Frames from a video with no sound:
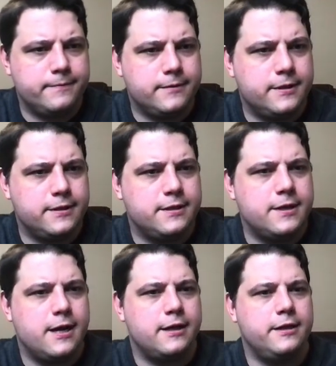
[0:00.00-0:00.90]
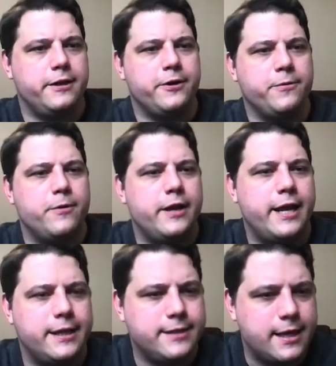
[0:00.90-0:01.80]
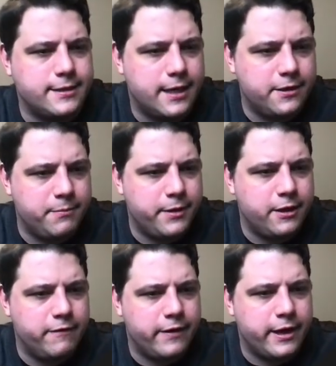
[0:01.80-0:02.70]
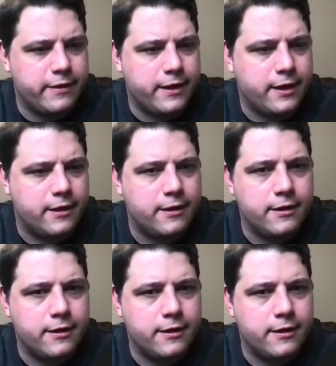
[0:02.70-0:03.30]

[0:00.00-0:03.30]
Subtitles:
because it's not clear what SS out in the middle of anything